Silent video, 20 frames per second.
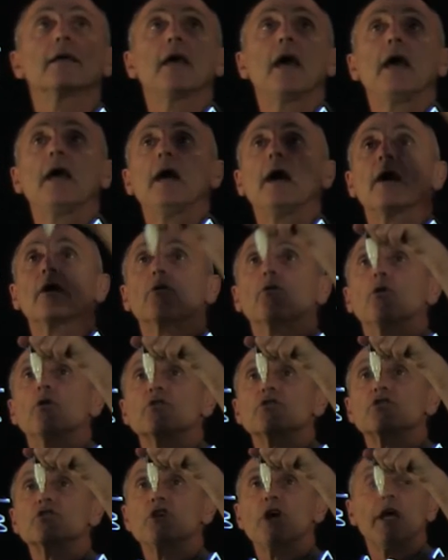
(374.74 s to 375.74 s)
K hat
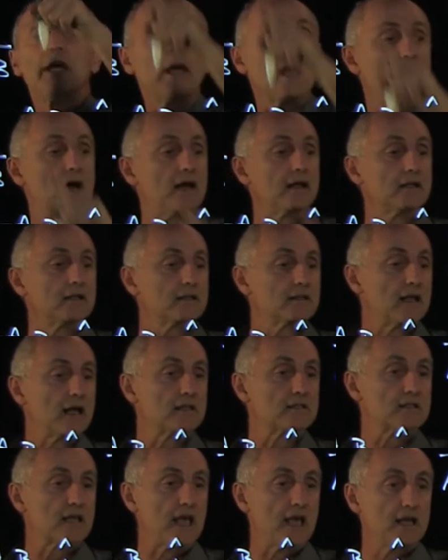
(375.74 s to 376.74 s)
cross j hat,
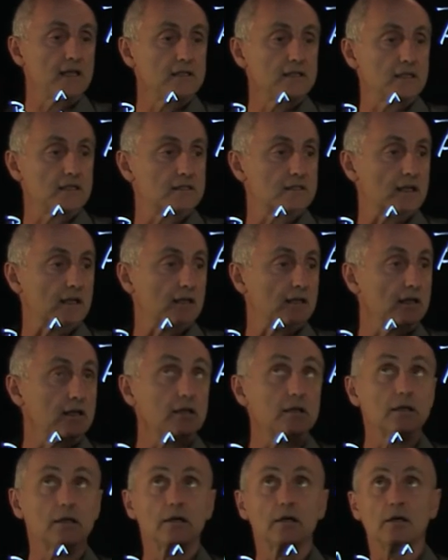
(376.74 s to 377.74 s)
that's
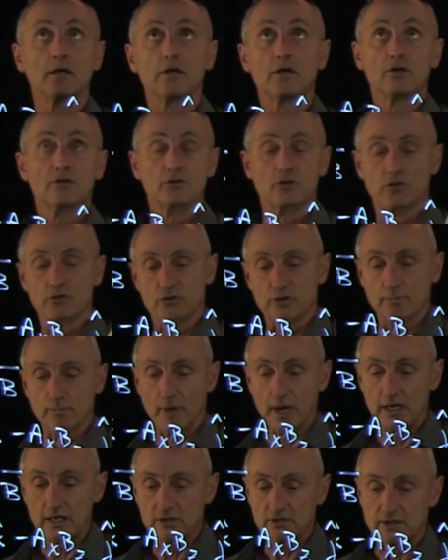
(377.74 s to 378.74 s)
anticyclic. So there's a
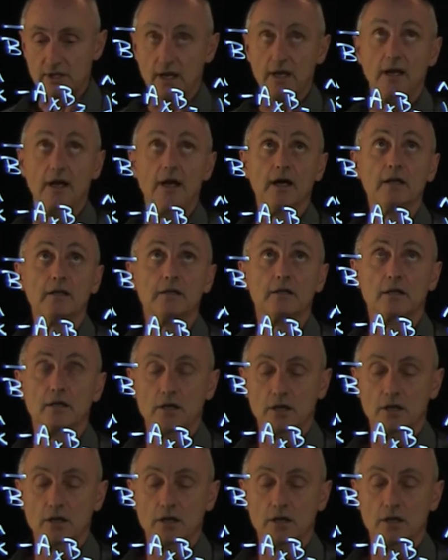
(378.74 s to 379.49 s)
minus I hat.